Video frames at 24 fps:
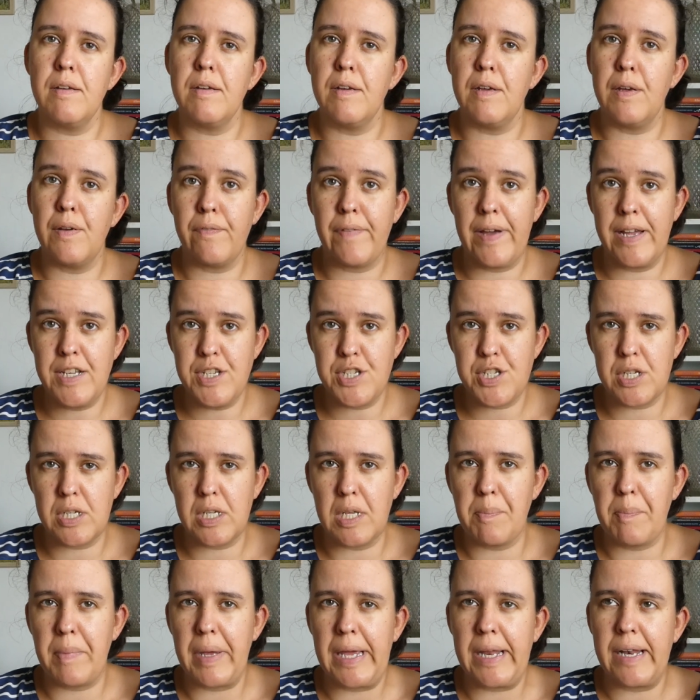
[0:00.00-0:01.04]

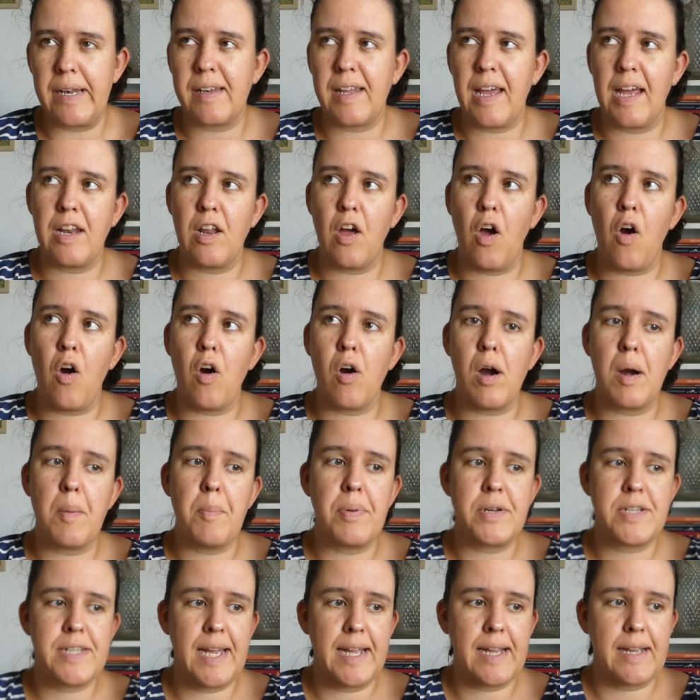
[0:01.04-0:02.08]
eventually mean that our
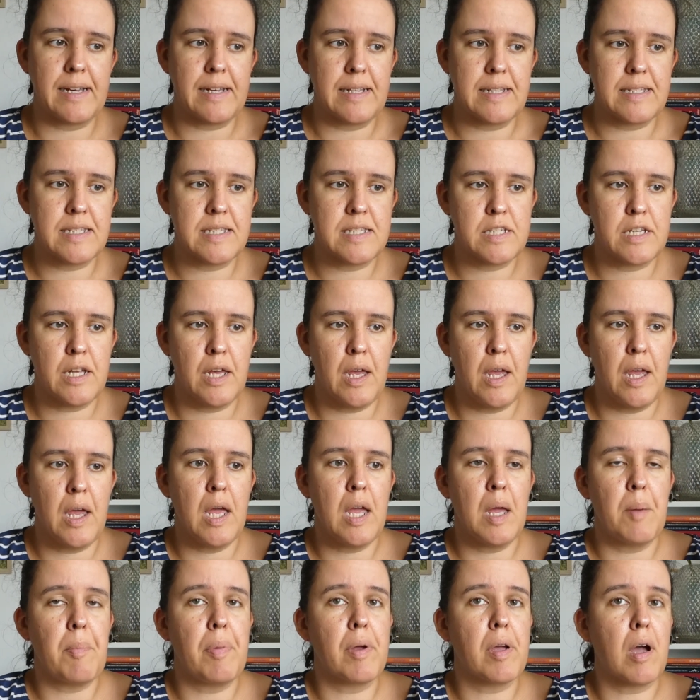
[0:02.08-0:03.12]
protagonist
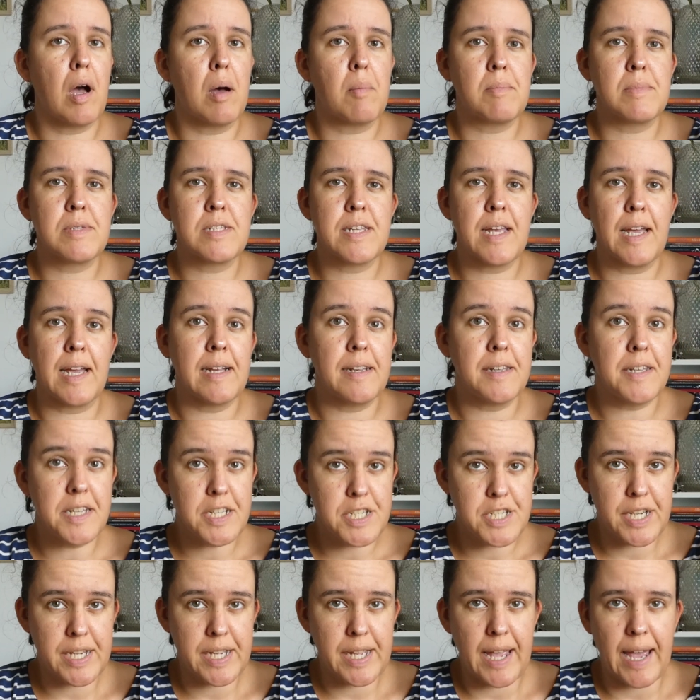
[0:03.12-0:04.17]
becomes a
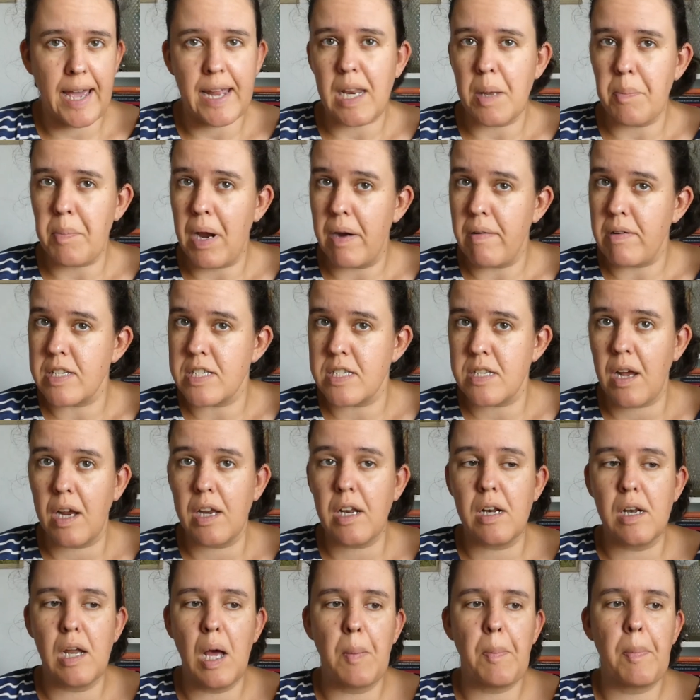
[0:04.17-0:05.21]
DJ at a Paris
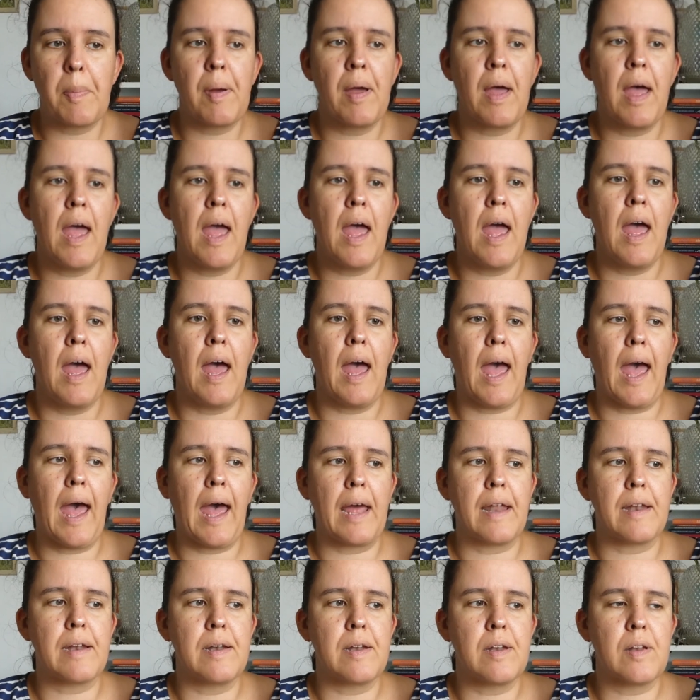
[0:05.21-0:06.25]
nightclub,
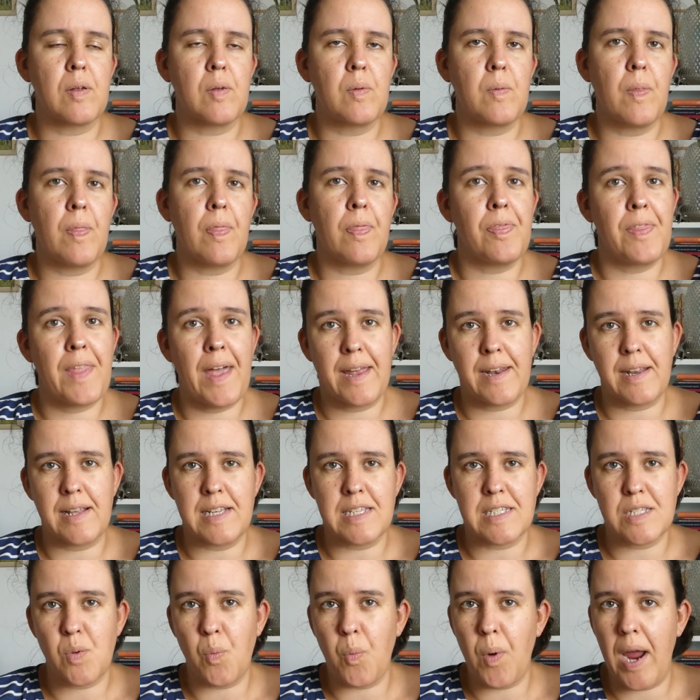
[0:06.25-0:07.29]
and that
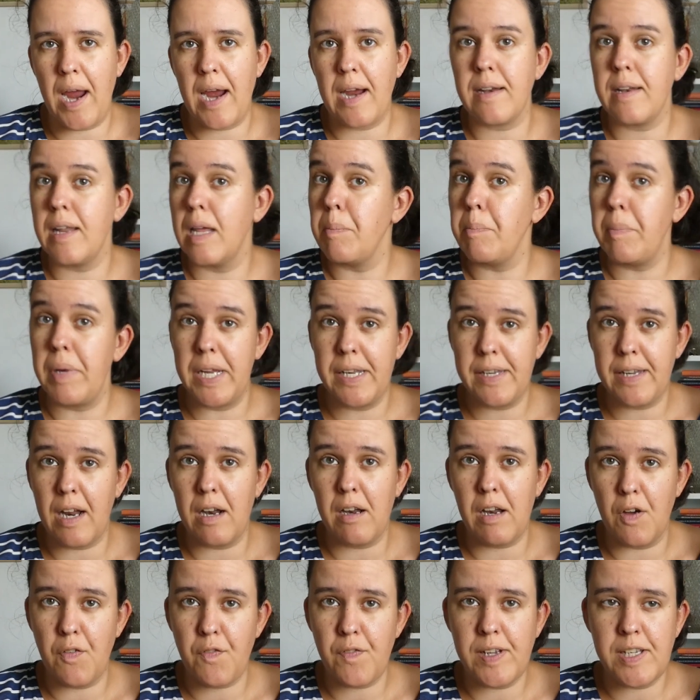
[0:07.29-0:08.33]
is where they meet their
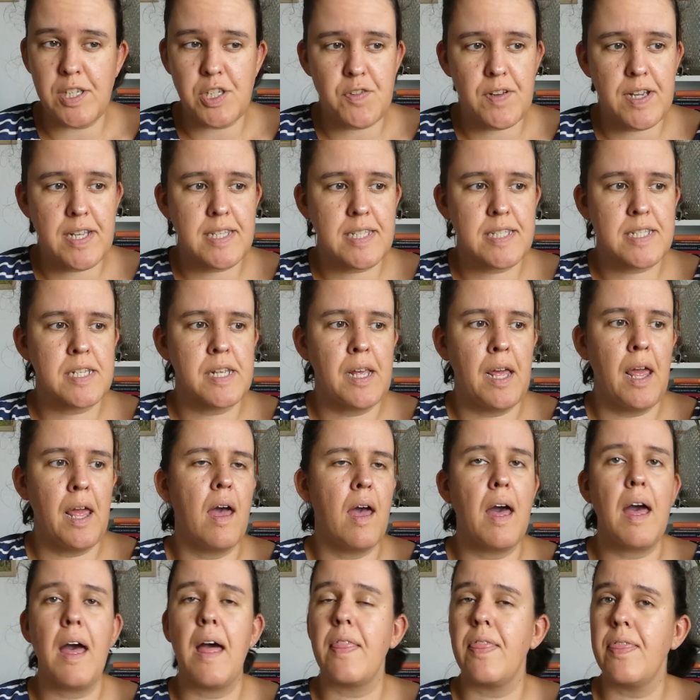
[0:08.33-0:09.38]
love interest,
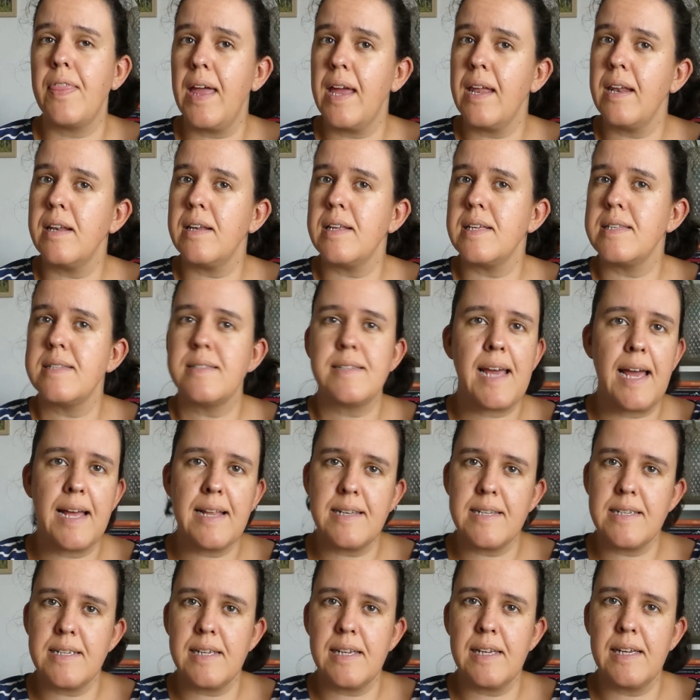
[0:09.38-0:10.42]
and then this
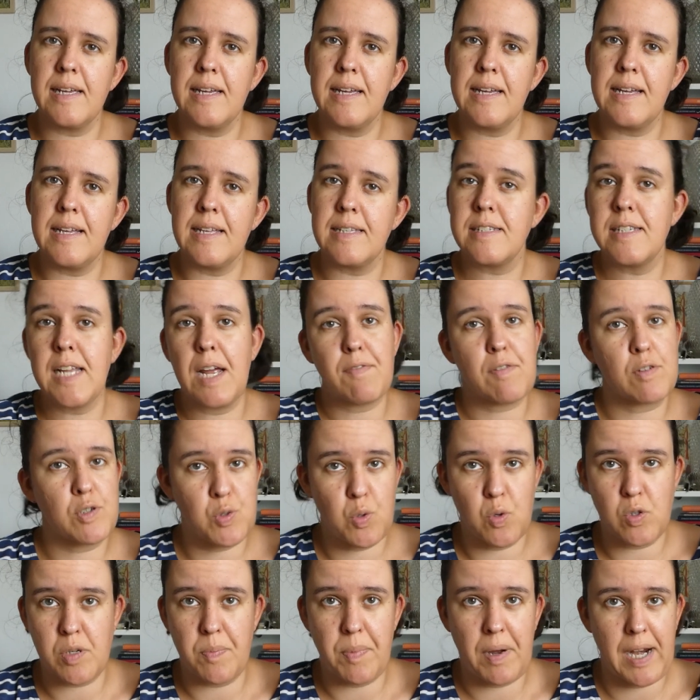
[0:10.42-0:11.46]
death is never
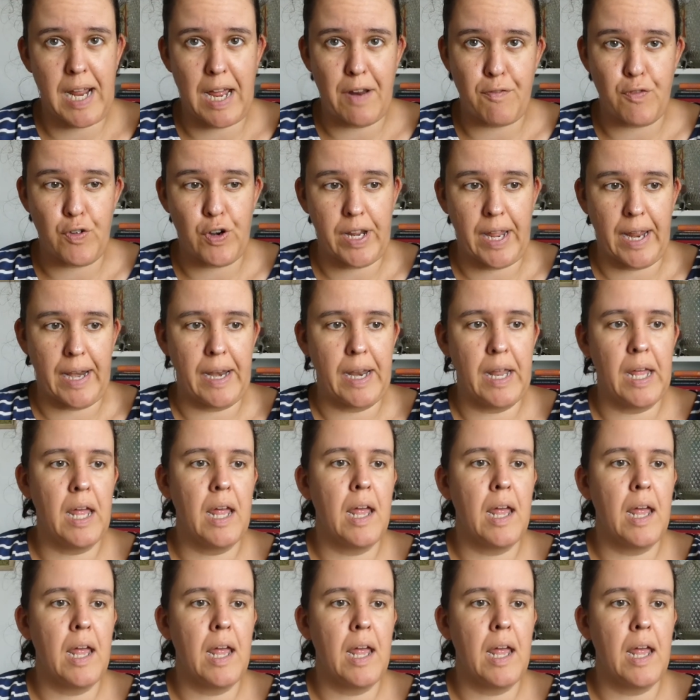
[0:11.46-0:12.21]
talked about ever again.